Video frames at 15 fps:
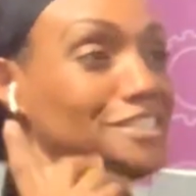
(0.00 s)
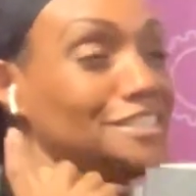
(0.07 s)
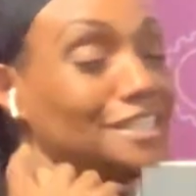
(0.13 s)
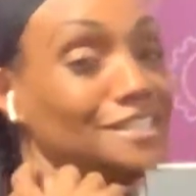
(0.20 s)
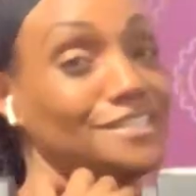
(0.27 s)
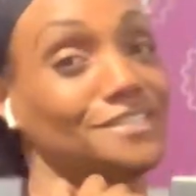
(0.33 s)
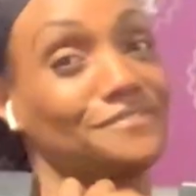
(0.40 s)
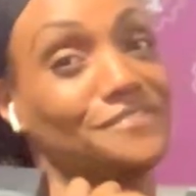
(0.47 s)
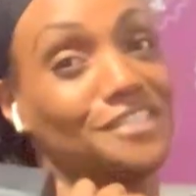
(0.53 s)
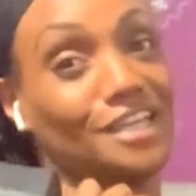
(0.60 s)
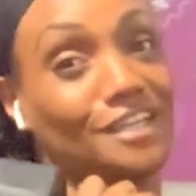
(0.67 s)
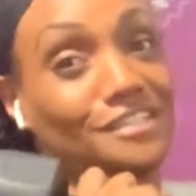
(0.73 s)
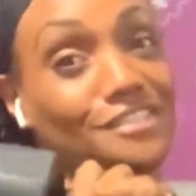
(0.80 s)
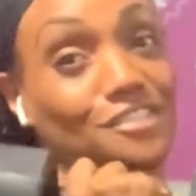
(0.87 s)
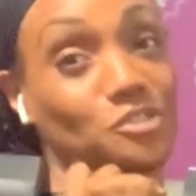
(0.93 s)
sets of
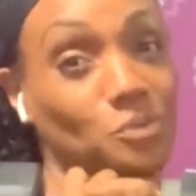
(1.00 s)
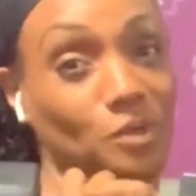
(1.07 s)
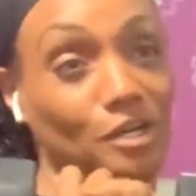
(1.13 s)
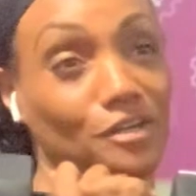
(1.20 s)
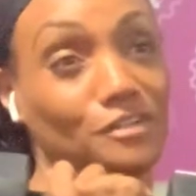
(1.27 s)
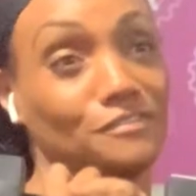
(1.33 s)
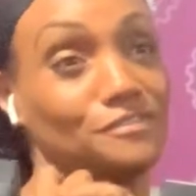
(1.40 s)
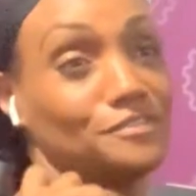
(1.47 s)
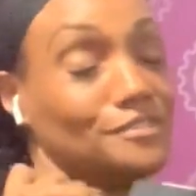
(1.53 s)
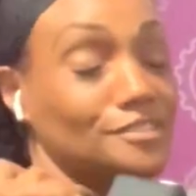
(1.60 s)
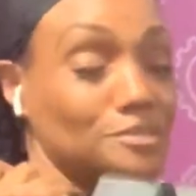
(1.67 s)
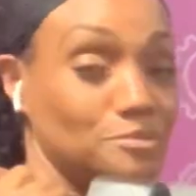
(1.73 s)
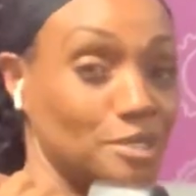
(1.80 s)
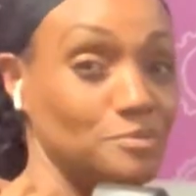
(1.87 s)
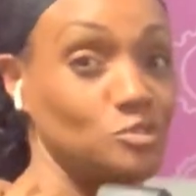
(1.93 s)
10 to 12,
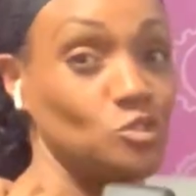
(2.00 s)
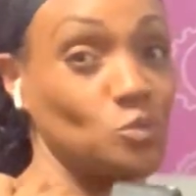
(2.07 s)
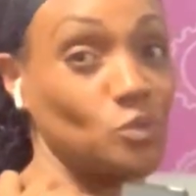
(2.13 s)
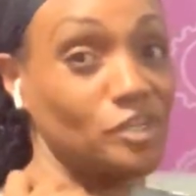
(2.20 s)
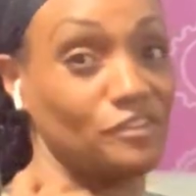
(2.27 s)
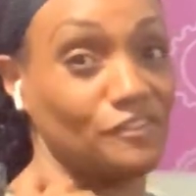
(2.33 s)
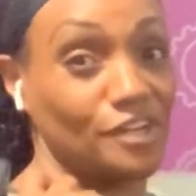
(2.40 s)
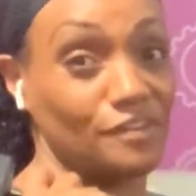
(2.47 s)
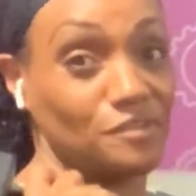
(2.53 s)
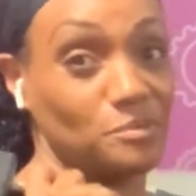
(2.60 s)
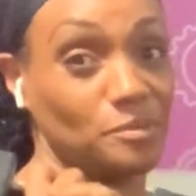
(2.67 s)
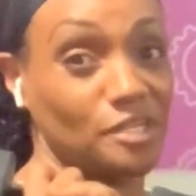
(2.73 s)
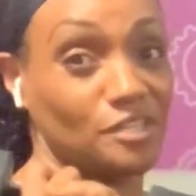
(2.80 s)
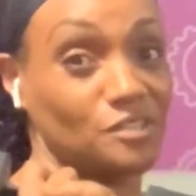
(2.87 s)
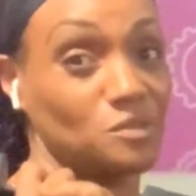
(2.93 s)
sometimes 25,
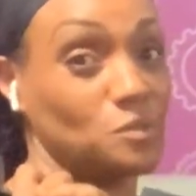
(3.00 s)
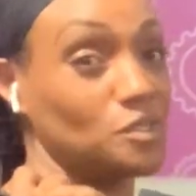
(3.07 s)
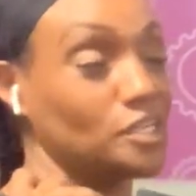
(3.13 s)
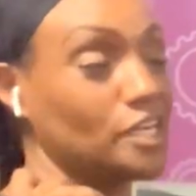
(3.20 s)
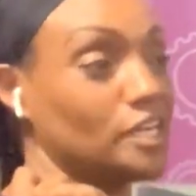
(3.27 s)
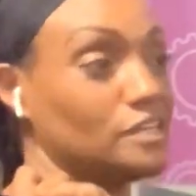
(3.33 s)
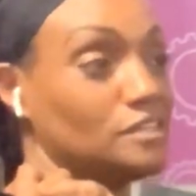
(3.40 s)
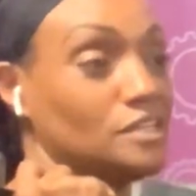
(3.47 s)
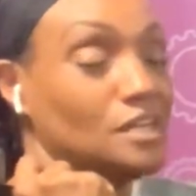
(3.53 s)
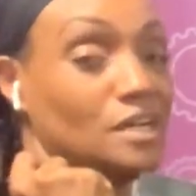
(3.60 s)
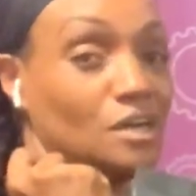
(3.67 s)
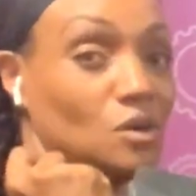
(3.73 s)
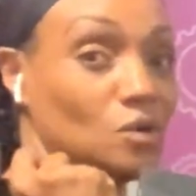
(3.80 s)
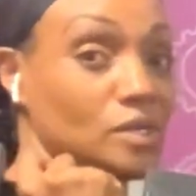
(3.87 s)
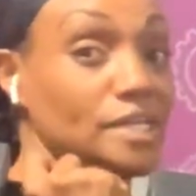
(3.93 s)
depending on the workout,
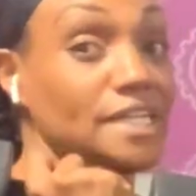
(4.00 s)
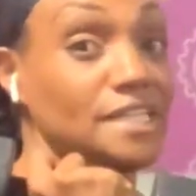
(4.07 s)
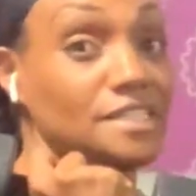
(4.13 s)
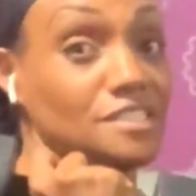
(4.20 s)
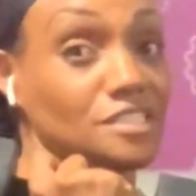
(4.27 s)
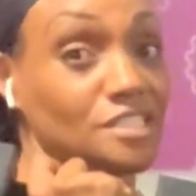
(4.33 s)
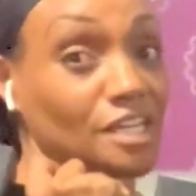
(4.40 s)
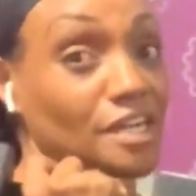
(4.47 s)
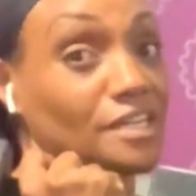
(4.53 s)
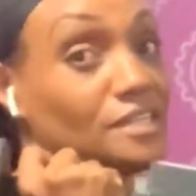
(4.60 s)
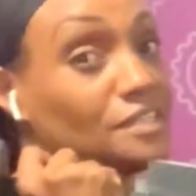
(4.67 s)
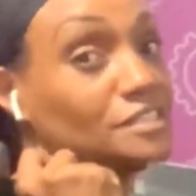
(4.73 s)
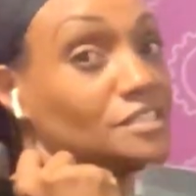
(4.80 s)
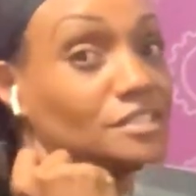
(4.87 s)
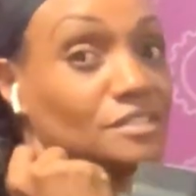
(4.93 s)
on each side.
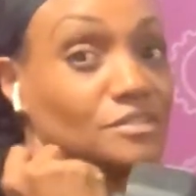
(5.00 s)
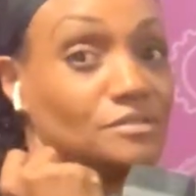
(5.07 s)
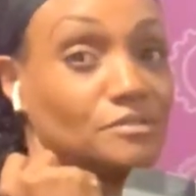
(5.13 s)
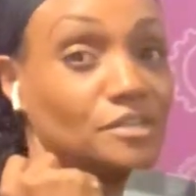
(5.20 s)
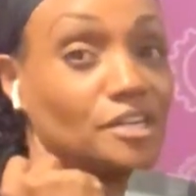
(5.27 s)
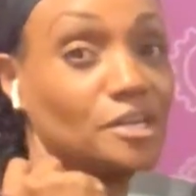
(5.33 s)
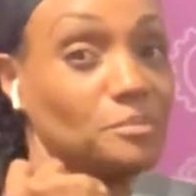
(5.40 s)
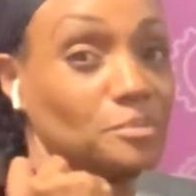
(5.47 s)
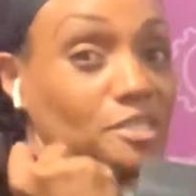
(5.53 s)
So we're going to